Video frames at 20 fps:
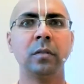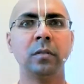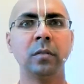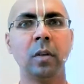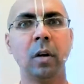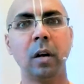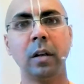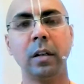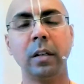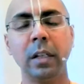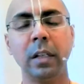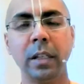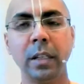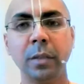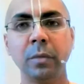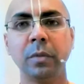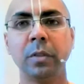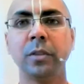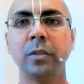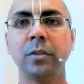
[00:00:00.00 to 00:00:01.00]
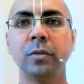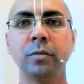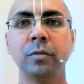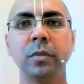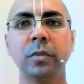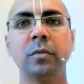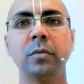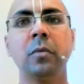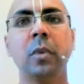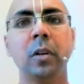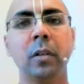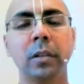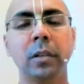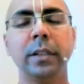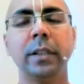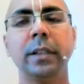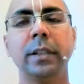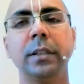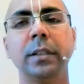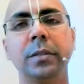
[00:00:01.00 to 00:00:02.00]
godly virtuous
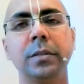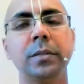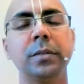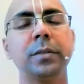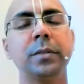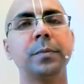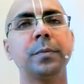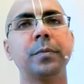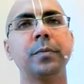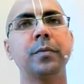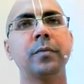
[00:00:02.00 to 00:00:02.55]
qualities.